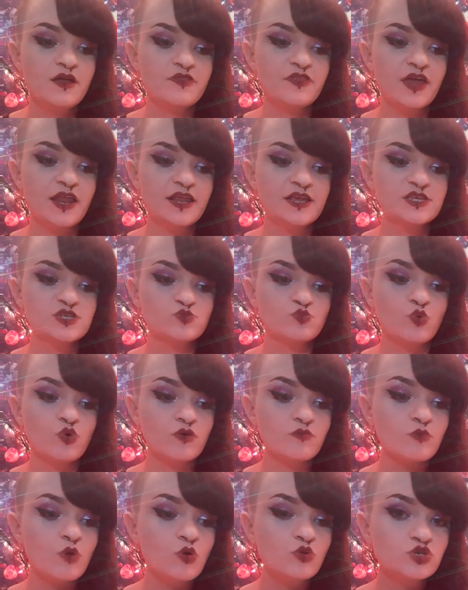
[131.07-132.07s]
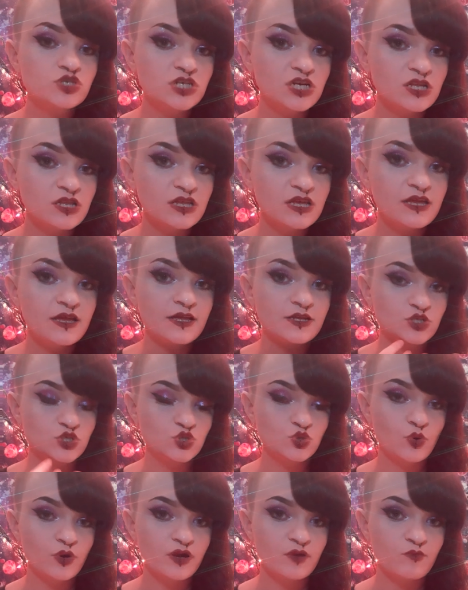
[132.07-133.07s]
that is more emotionally
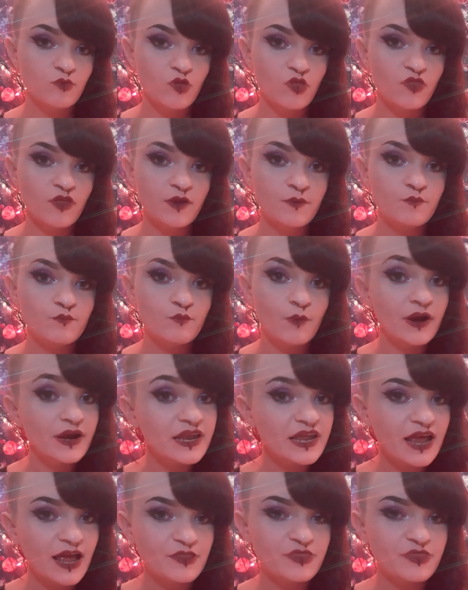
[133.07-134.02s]
enjoyable than money.